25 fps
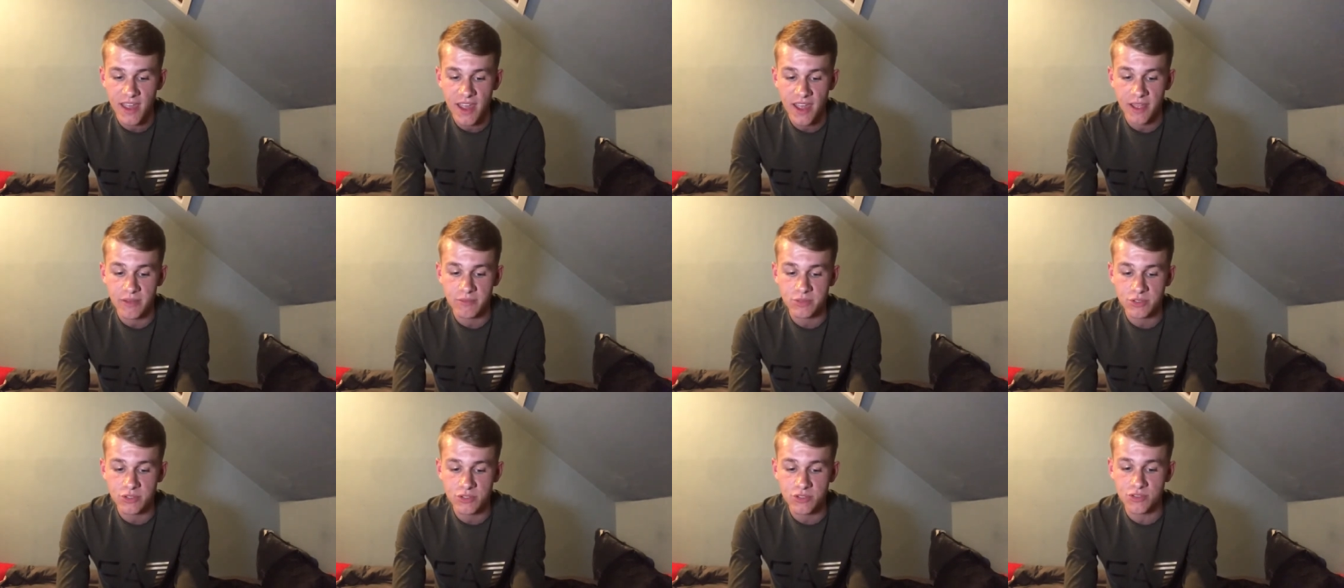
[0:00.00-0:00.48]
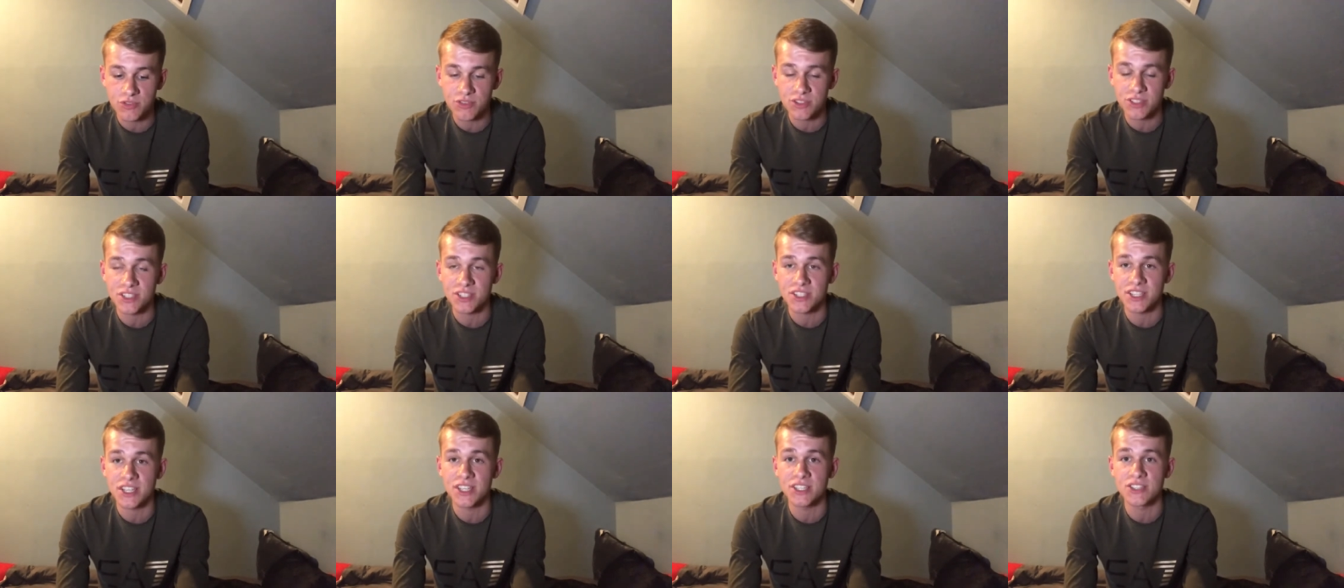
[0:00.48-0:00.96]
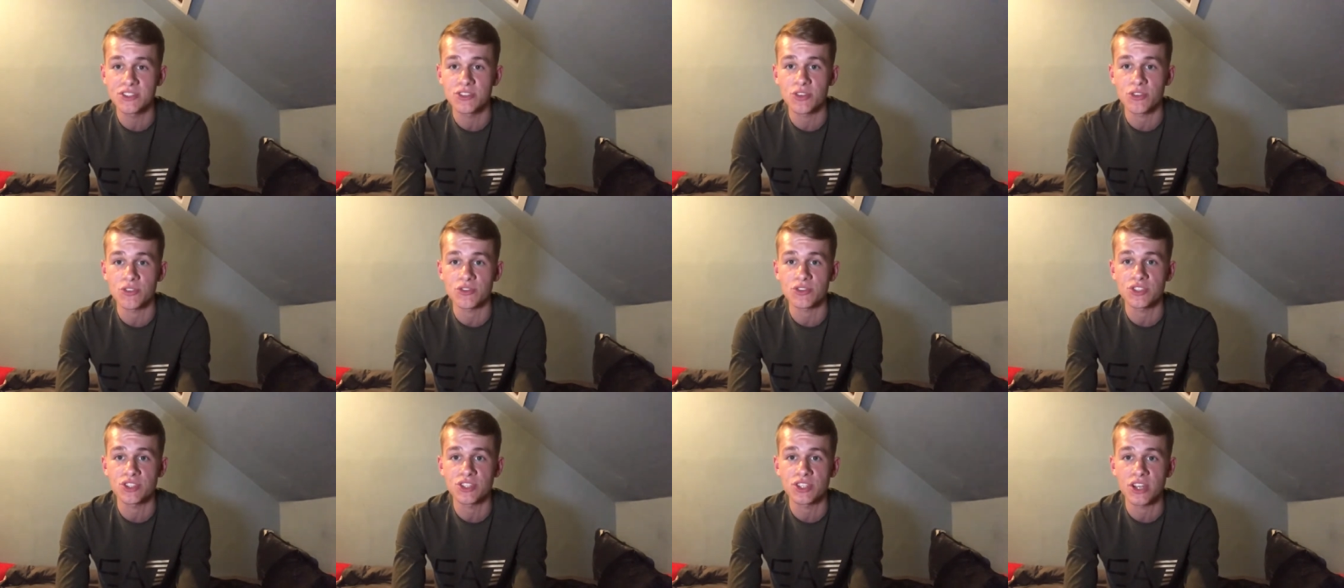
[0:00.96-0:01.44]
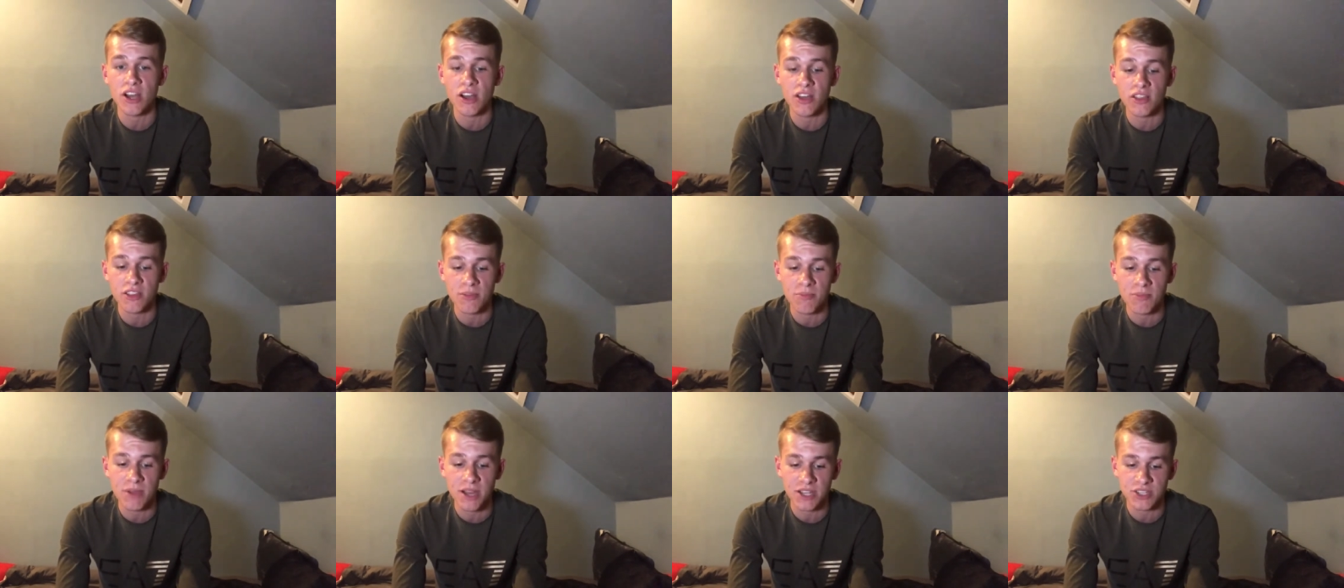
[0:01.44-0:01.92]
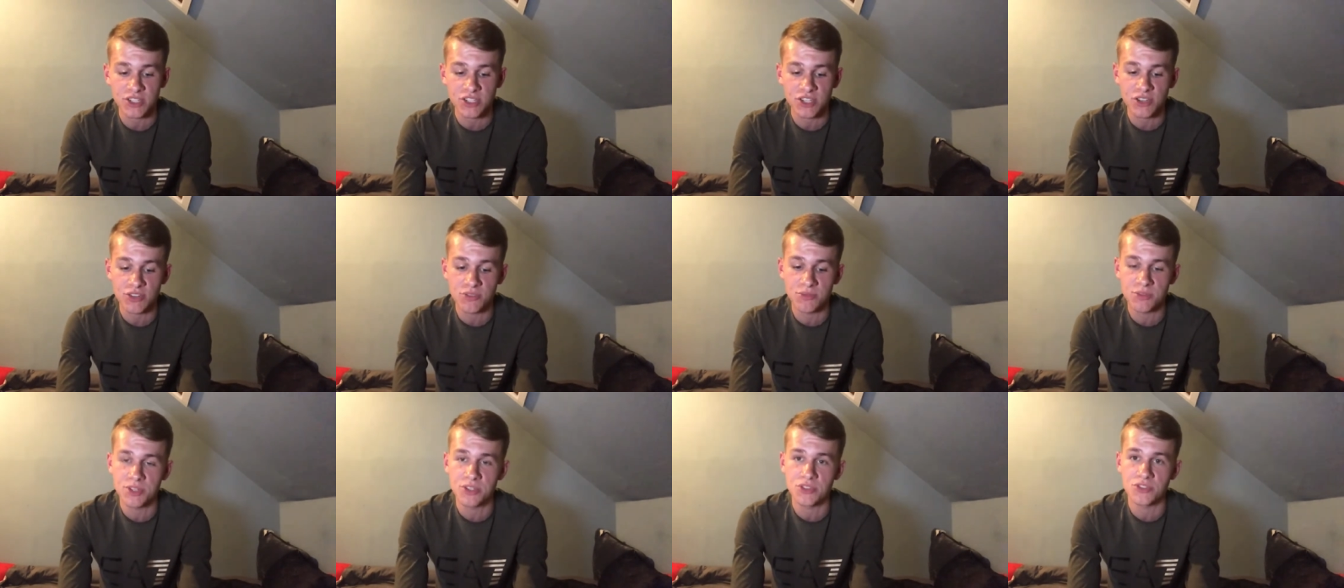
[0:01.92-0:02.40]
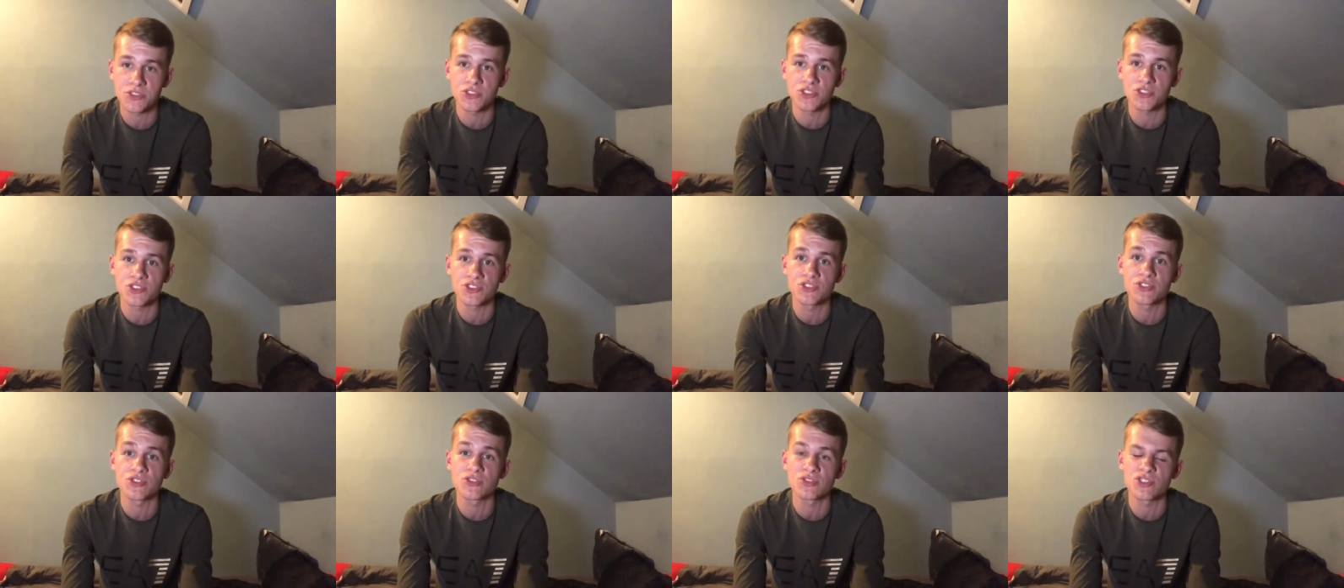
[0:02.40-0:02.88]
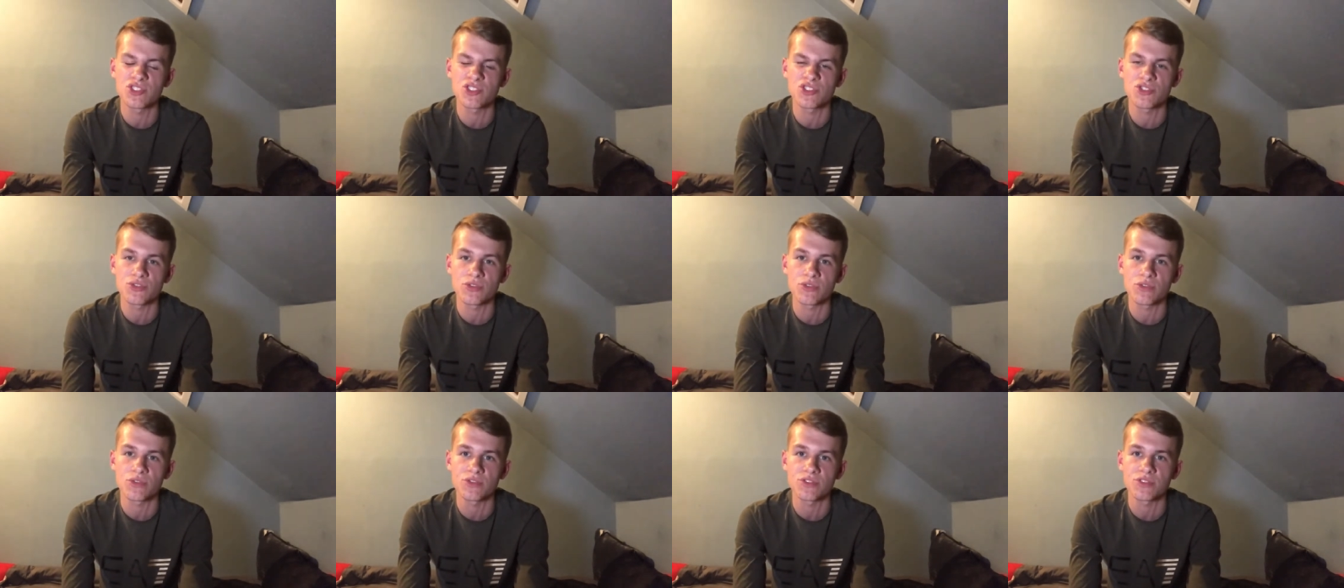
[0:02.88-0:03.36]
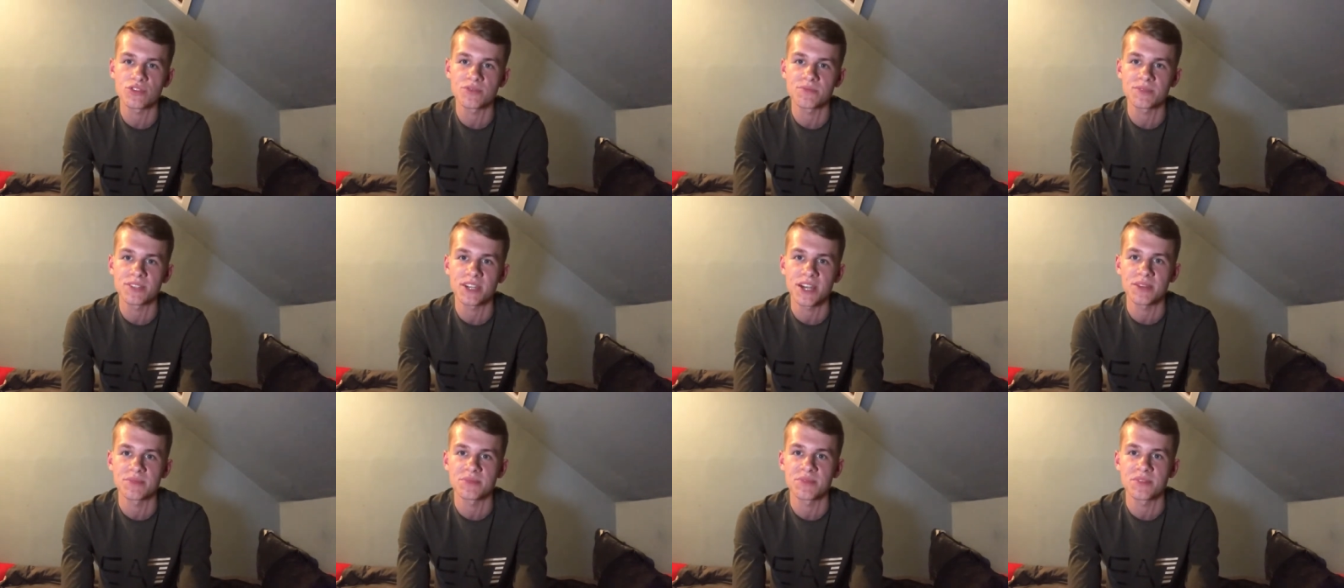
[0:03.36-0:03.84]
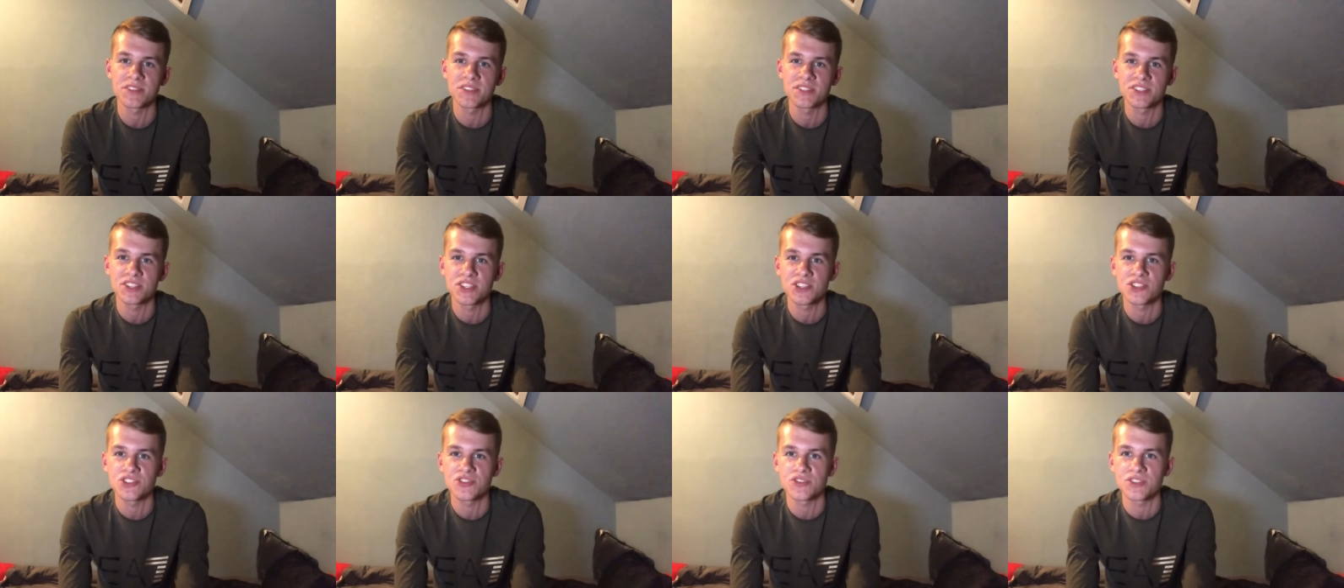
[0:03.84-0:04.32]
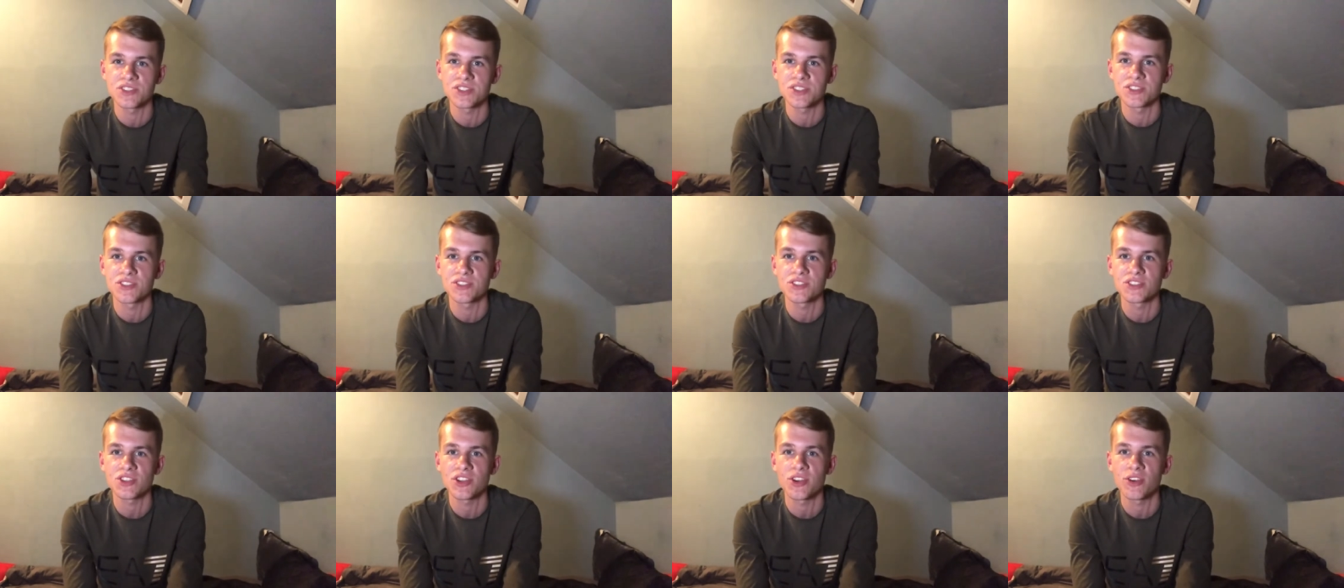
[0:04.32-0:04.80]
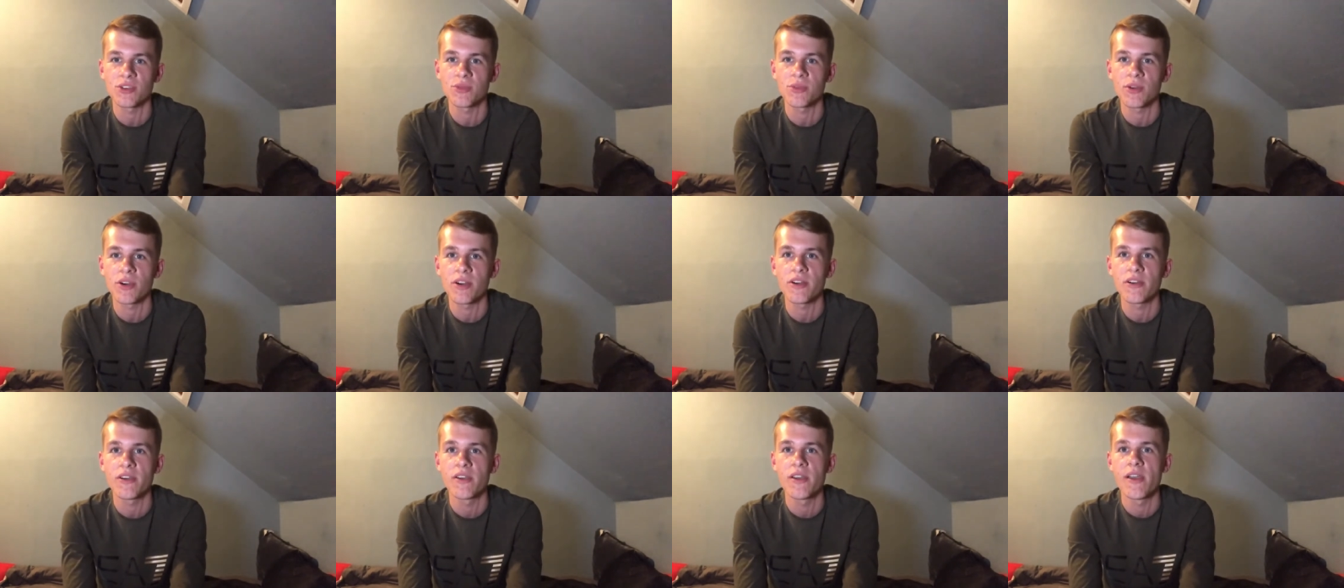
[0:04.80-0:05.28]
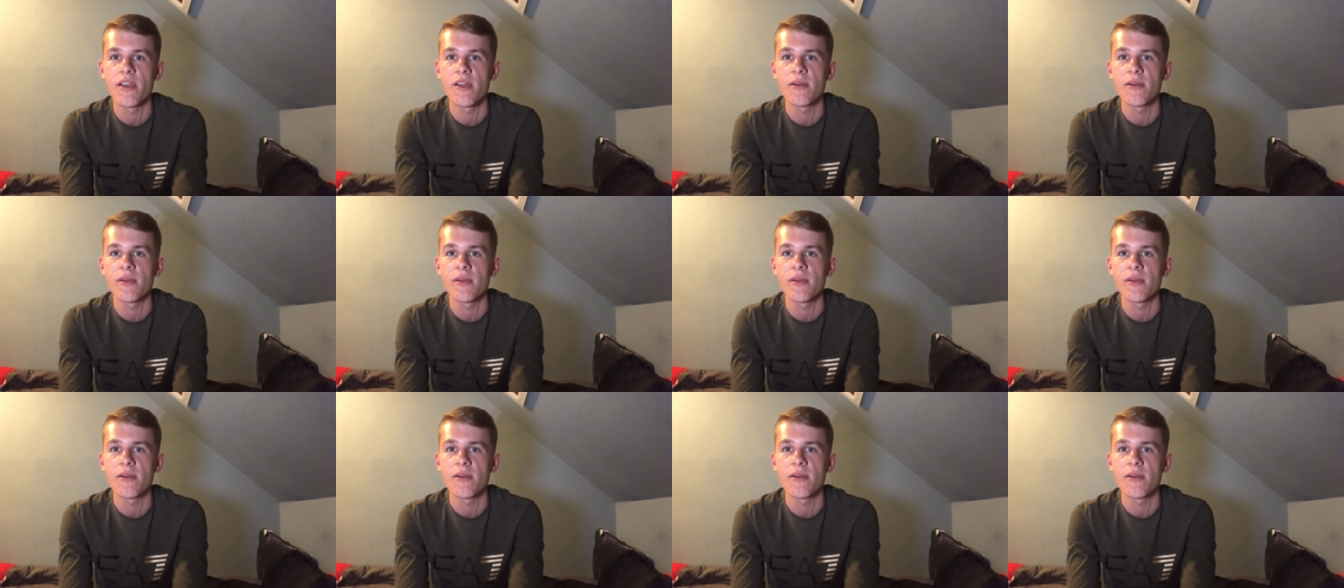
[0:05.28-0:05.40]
It was good to see Tutt start the match. I know he just struggles sometimes with his injuries and so what.